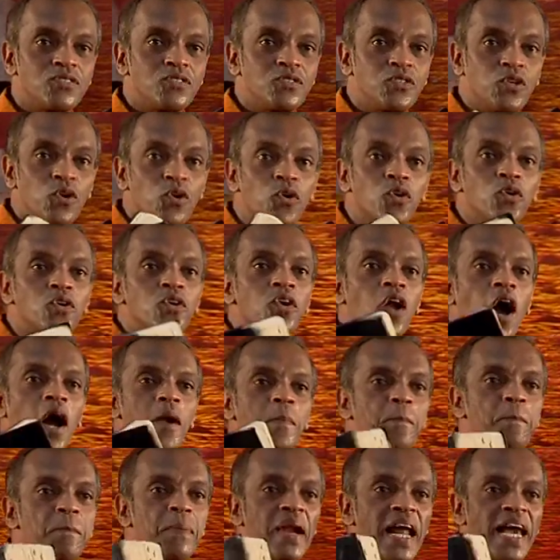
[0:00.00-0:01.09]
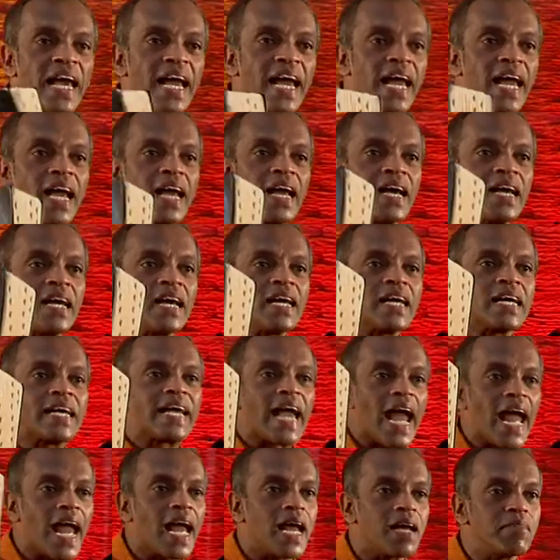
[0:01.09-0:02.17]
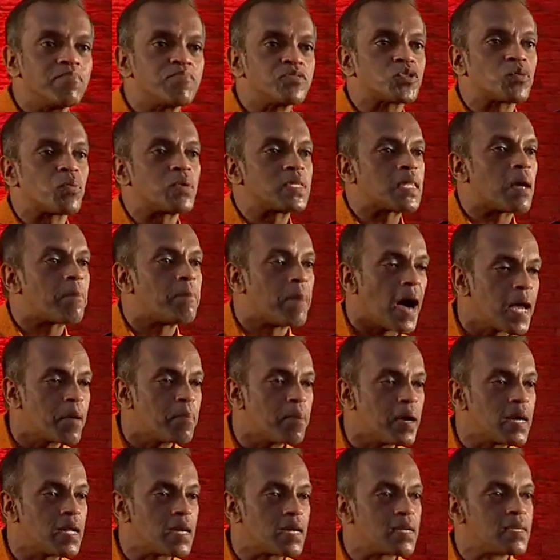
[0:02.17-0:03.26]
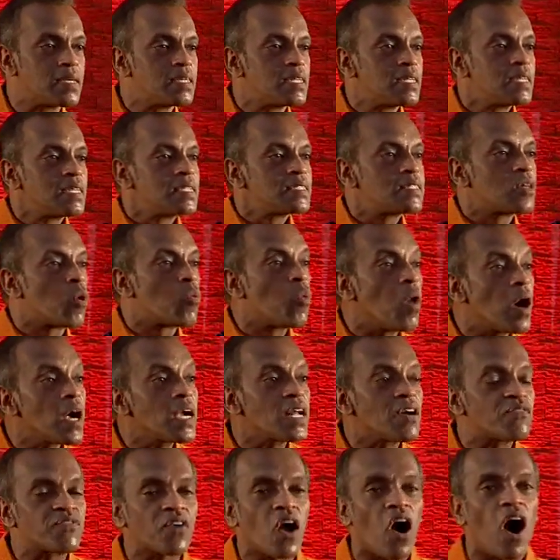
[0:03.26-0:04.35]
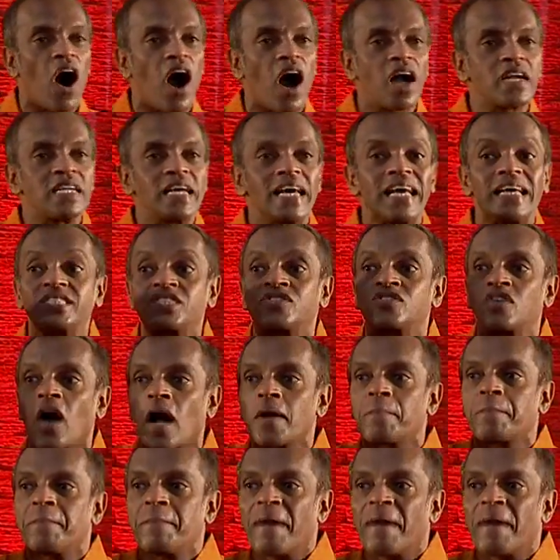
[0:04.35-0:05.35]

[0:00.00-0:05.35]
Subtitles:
Do not play games with the Bible. The Word of God is not